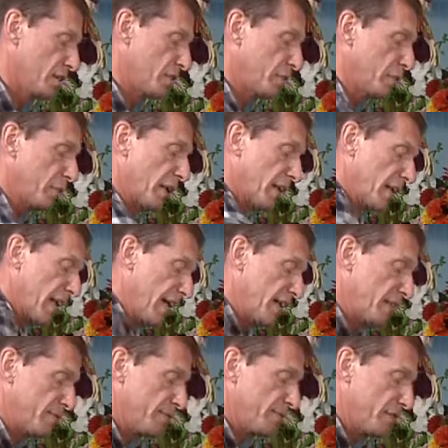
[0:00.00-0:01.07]
We want light
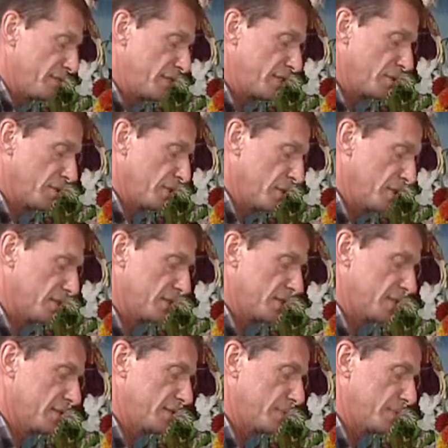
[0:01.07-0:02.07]
and fluffy donuts.